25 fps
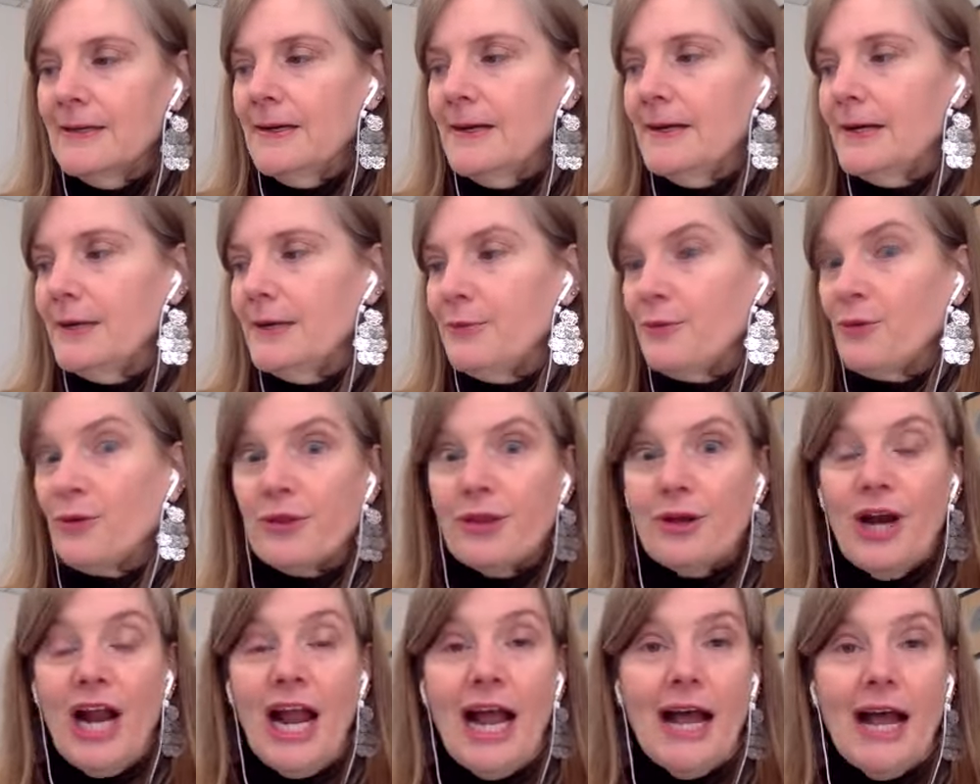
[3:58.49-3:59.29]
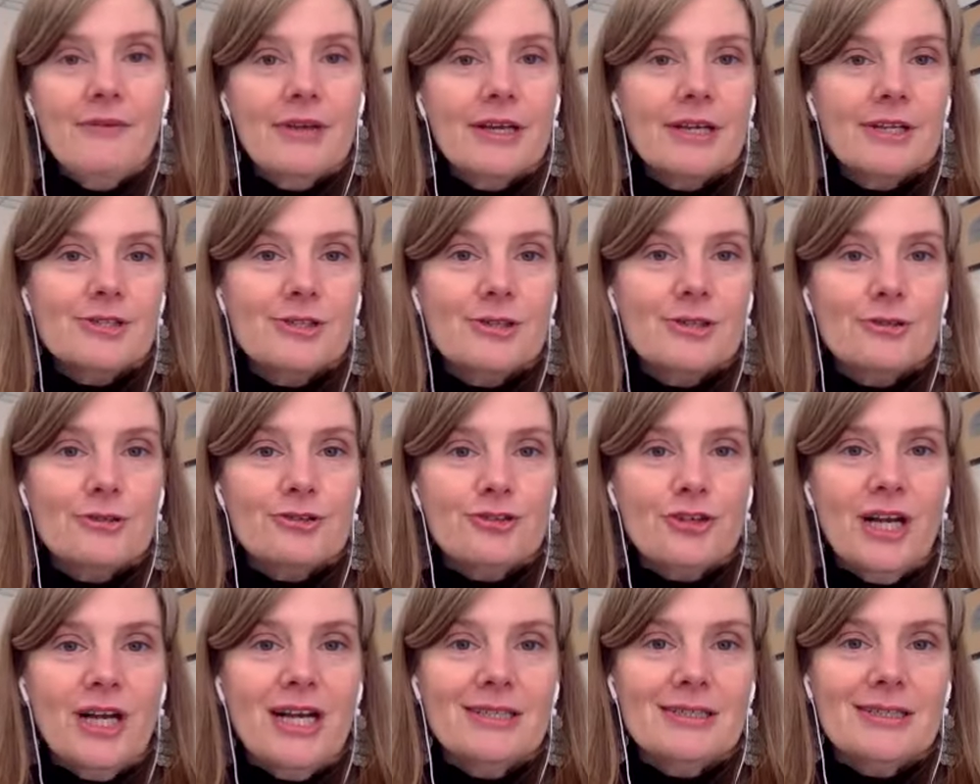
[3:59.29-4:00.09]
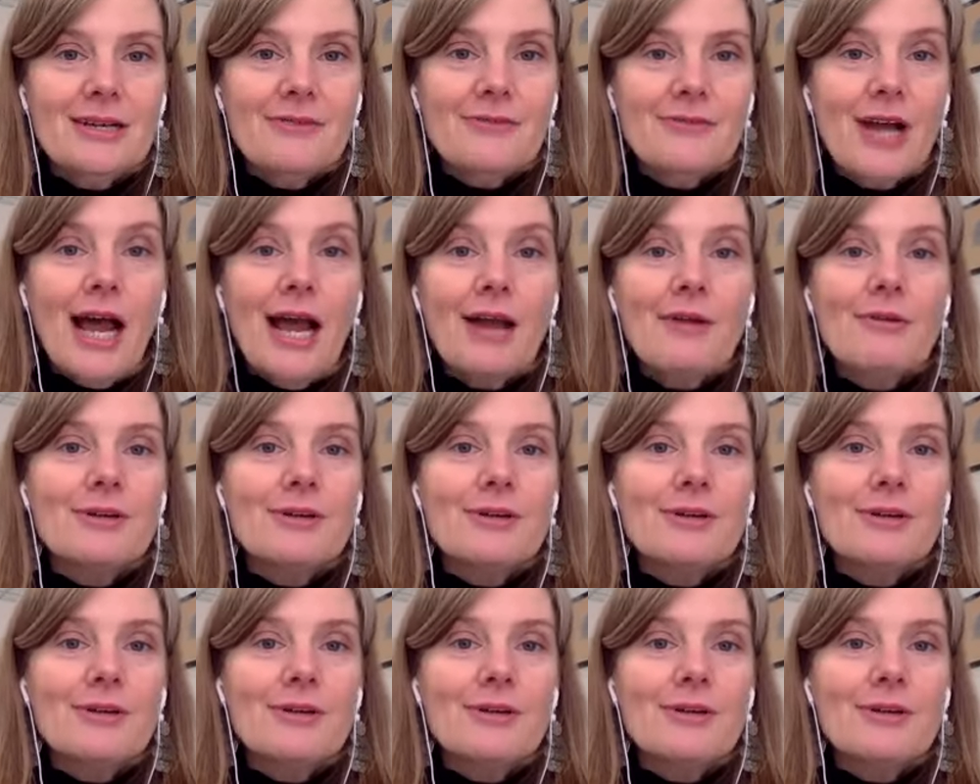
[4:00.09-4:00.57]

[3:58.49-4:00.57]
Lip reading: Or they're having a certain transit of Chiron to